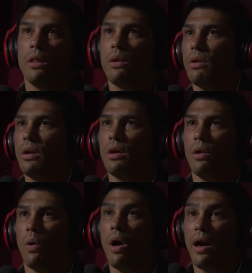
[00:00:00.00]

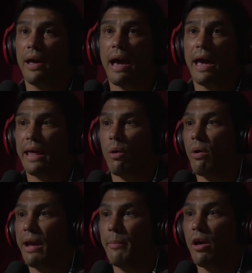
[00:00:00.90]
a guy like
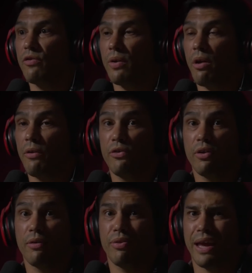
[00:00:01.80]
Jorge Masvidal
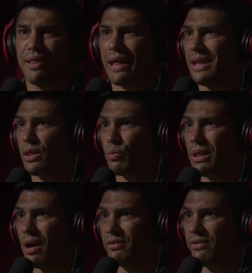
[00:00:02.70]
took I think 3
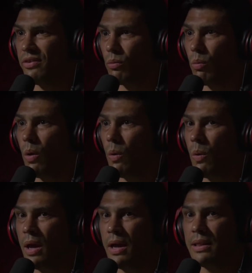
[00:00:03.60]
losses in a row
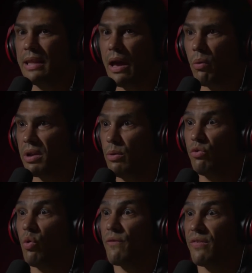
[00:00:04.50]
where he
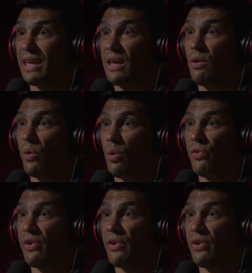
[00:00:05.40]
was going for the kill the whole